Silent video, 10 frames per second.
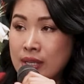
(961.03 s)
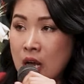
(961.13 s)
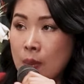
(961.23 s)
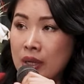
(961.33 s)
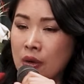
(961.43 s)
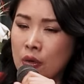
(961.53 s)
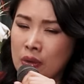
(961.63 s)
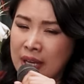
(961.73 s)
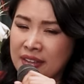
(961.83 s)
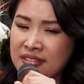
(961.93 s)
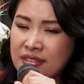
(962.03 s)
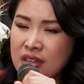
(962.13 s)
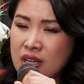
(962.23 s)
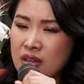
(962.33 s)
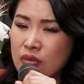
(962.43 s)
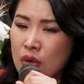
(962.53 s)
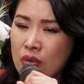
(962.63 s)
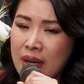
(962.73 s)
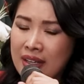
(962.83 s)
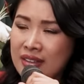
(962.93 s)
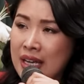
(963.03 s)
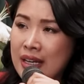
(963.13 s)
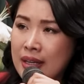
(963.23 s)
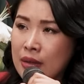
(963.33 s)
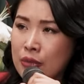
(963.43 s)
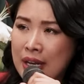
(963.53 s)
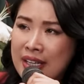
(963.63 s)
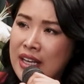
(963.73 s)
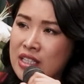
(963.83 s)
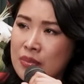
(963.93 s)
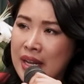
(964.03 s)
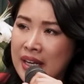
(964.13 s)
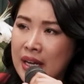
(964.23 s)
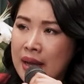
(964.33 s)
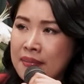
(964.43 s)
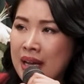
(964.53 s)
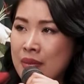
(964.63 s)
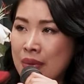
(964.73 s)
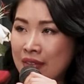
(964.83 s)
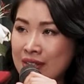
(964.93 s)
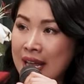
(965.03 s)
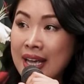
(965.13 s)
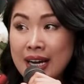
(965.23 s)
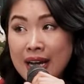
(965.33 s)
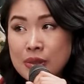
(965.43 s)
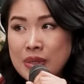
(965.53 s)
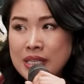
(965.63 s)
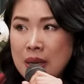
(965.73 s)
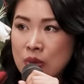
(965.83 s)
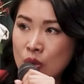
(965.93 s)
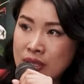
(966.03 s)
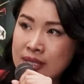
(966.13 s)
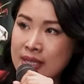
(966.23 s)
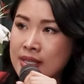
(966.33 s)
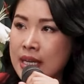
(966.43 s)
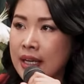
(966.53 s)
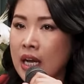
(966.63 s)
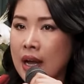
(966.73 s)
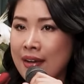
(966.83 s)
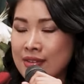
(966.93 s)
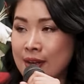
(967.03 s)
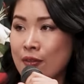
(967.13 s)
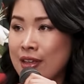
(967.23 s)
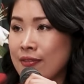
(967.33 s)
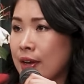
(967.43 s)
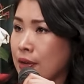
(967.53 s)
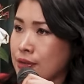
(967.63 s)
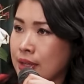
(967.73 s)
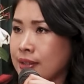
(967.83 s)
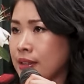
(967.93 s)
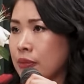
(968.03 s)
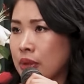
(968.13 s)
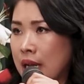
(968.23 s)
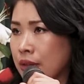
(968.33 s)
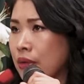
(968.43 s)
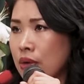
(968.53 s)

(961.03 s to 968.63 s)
sell. But oh, like. Like daily greetings, but like I'm having breakfast. Hey guys, what's up? I'm doing this and this. Like I have selfie and videos. That's what I do.